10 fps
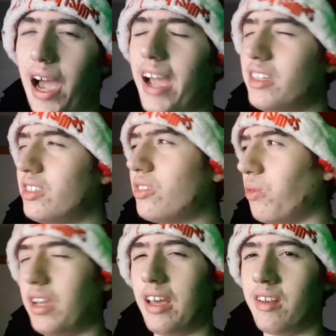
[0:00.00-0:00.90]
I just
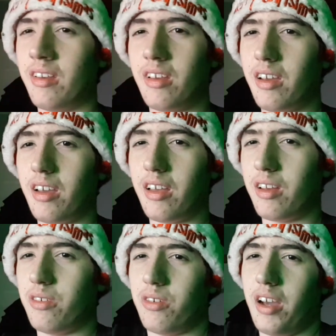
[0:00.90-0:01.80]
don't get it. I
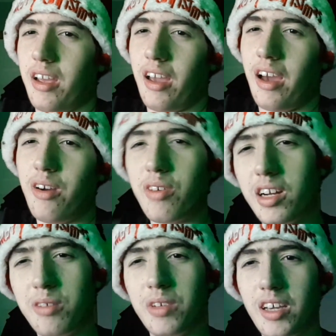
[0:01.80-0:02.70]
don't know. I had a
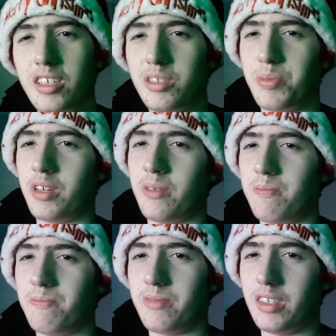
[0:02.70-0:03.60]
random guess, but
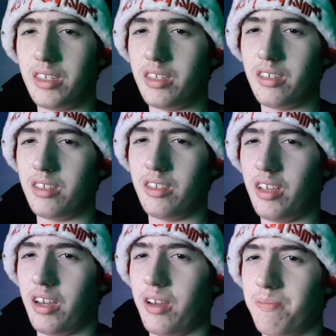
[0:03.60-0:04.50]

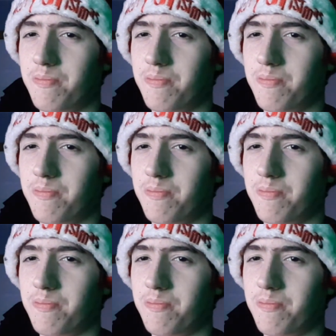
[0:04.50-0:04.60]
yeah.